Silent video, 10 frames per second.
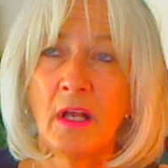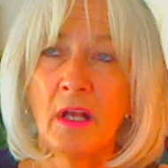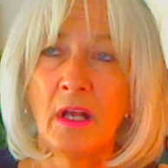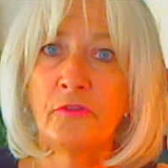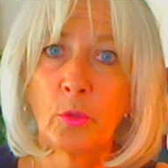
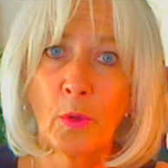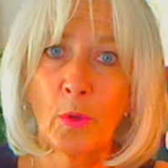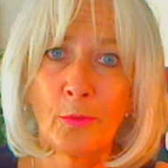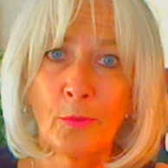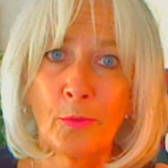of
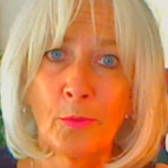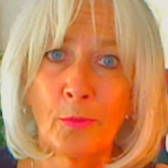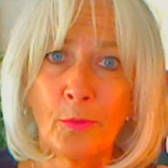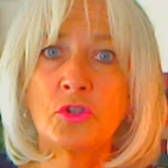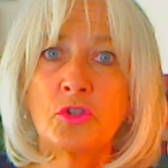growth, of
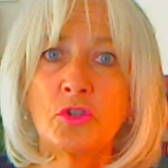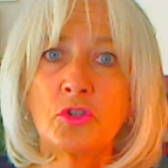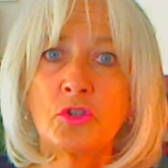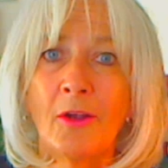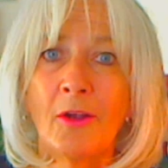
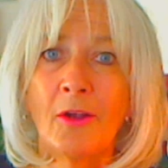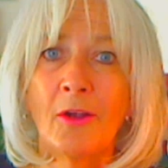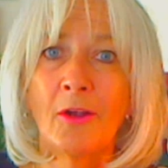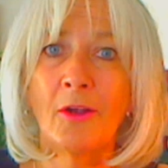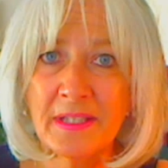enjoying our
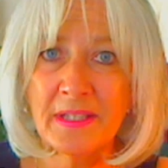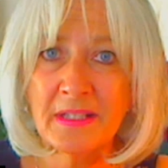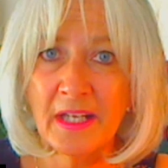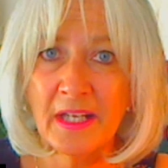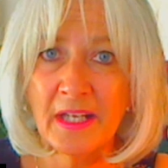
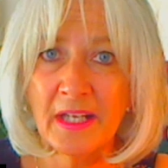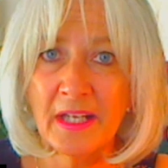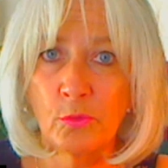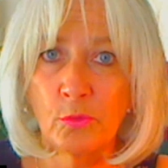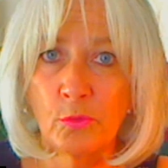26 acres
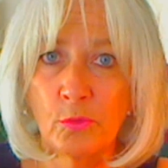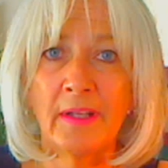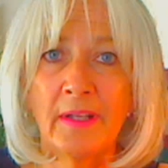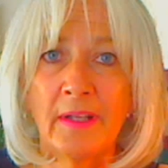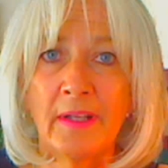of wooded
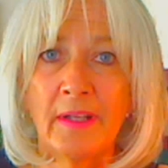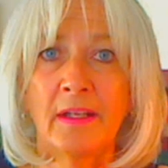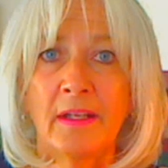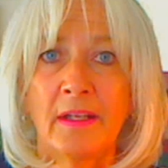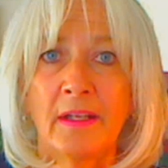land
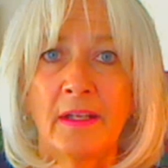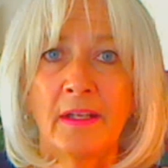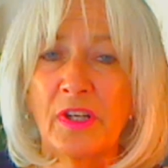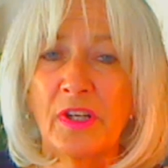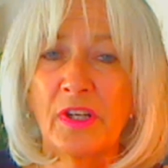and our
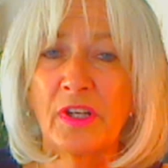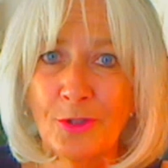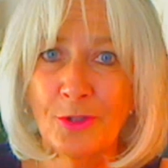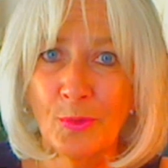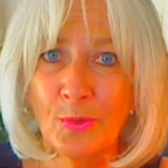spring-fed
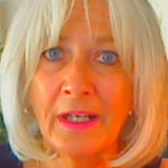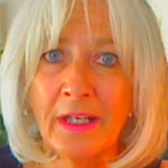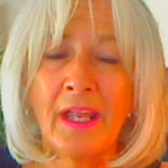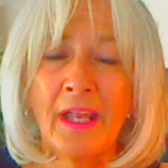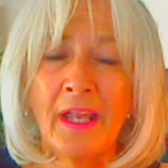
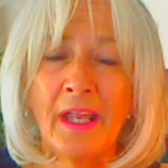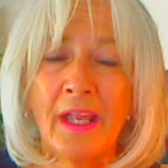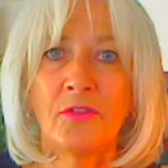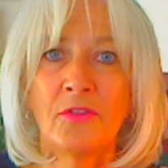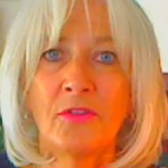creek
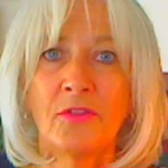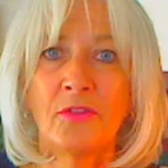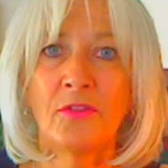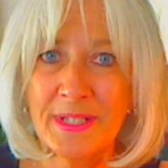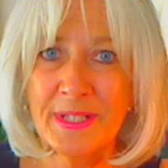and the
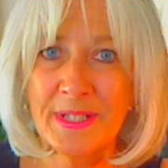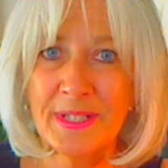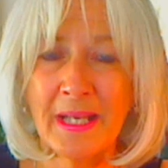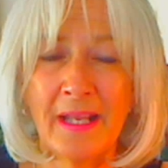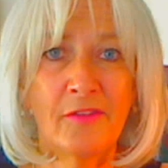
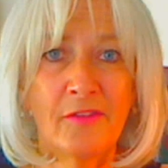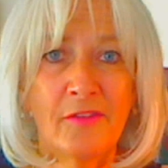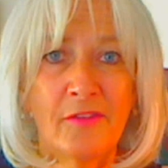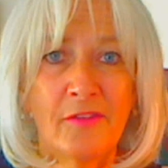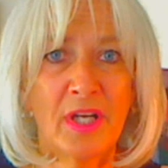horses and the
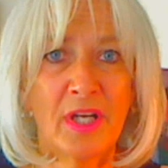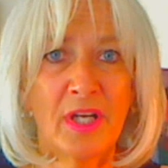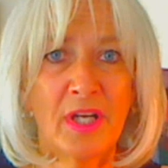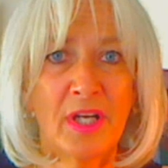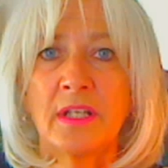
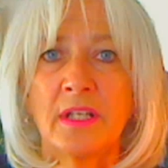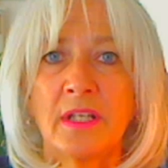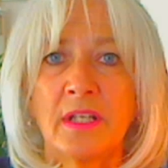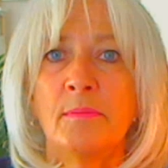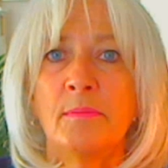vibration
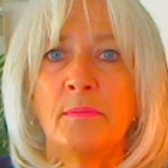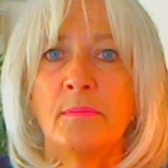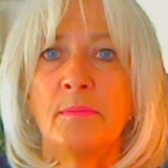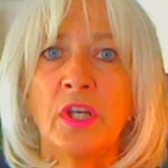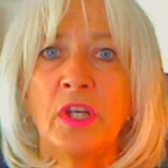and
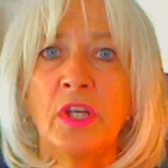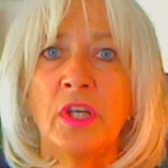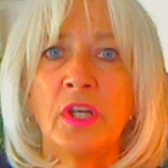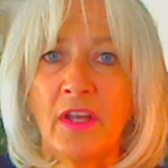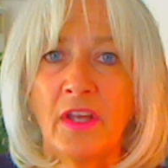beauty
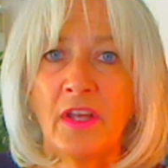of El